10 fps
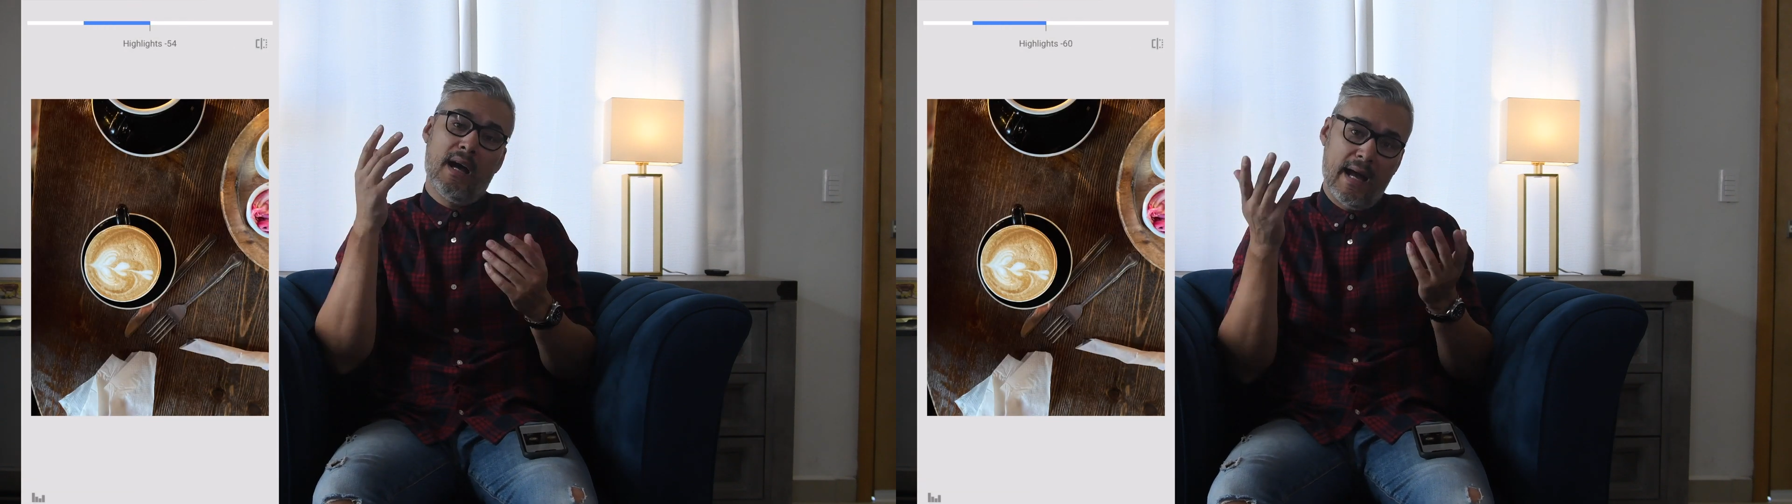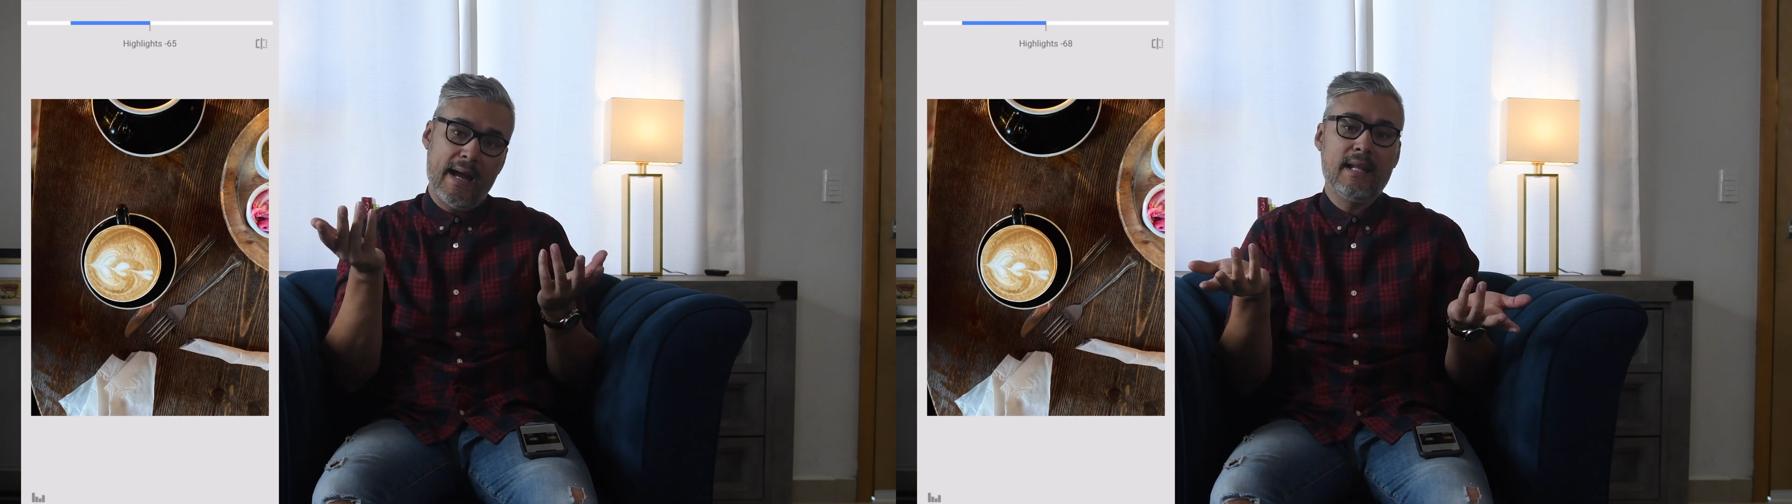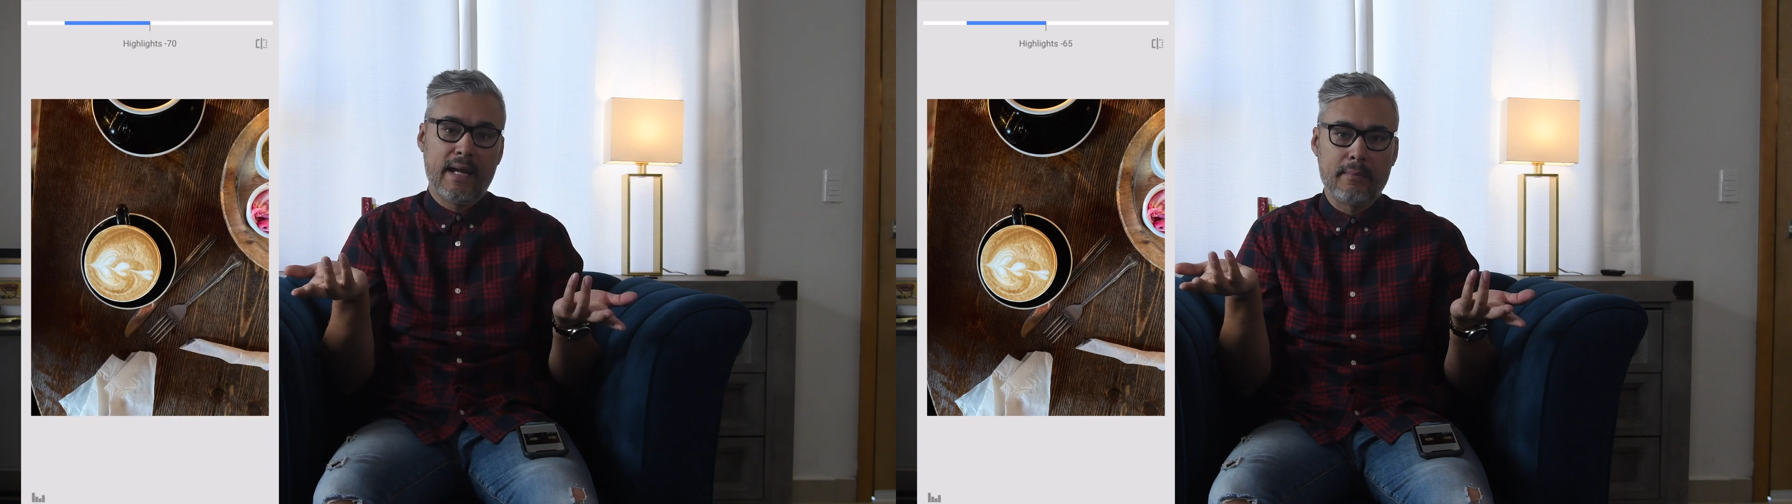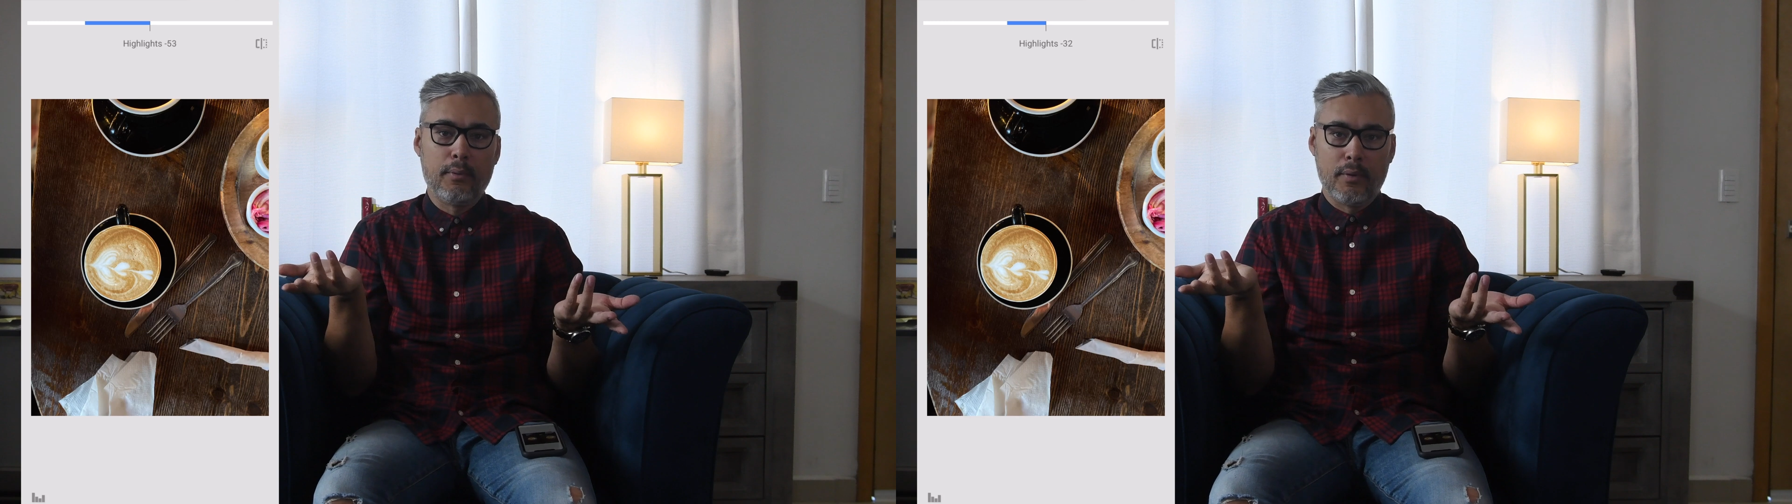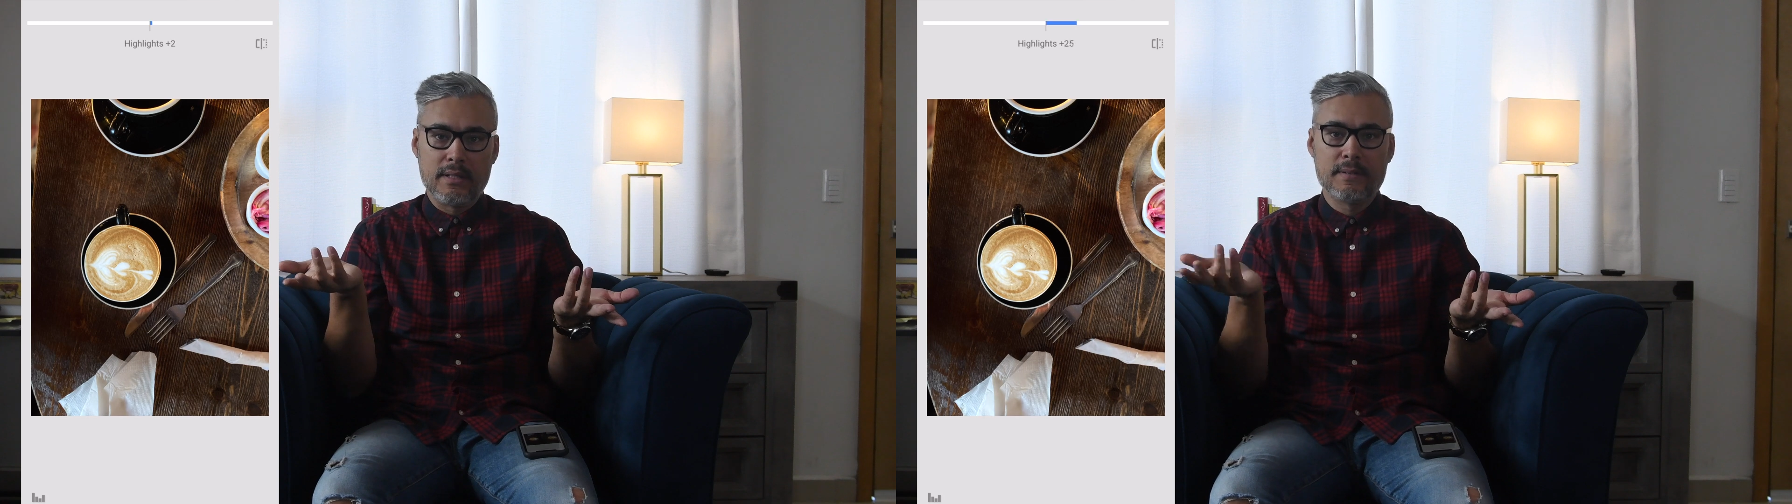highlight
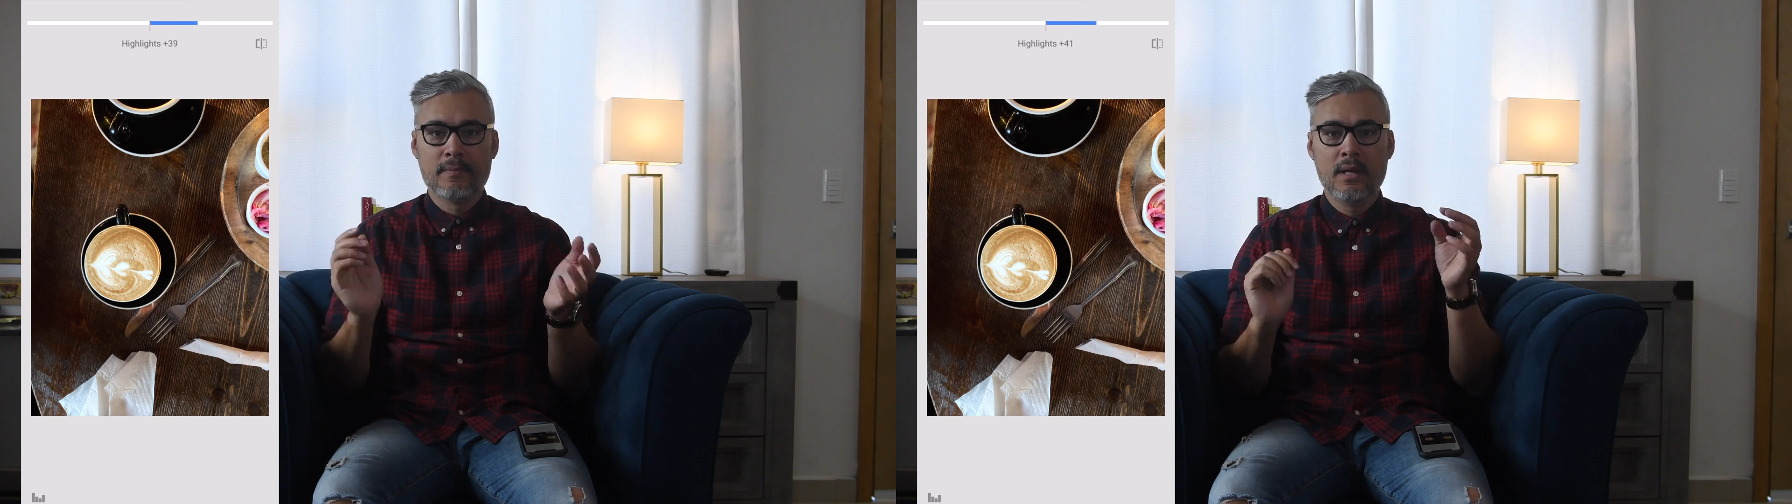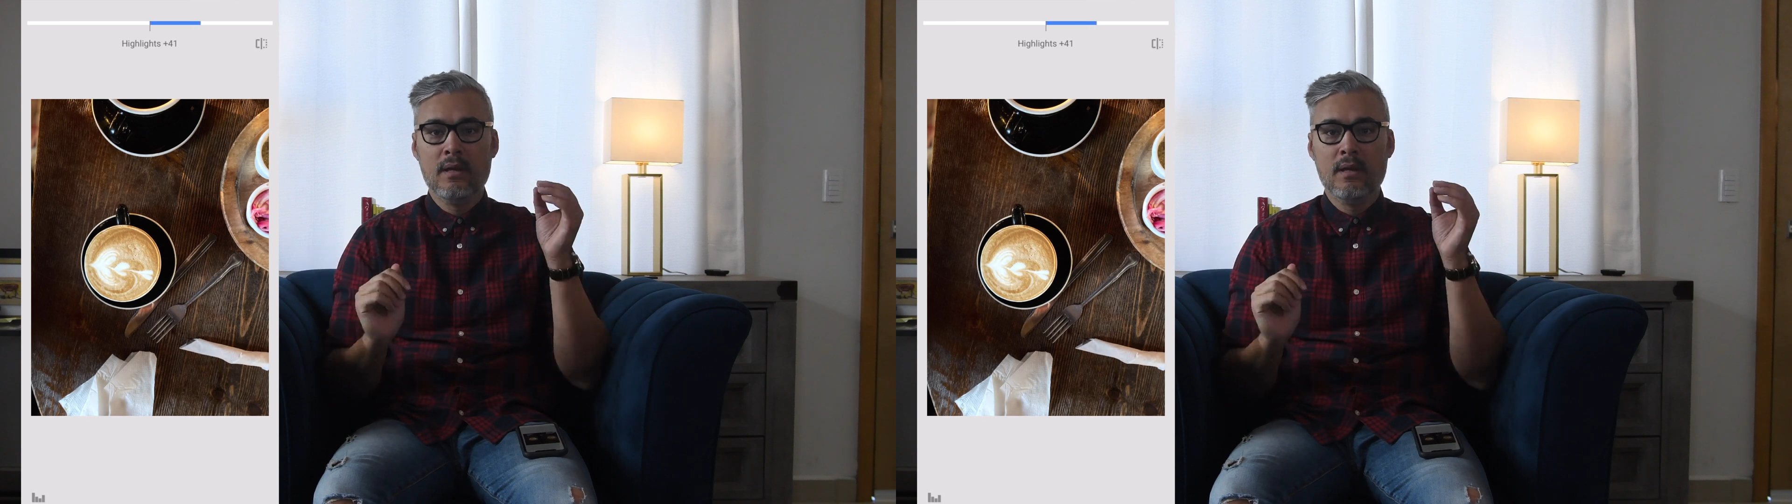points.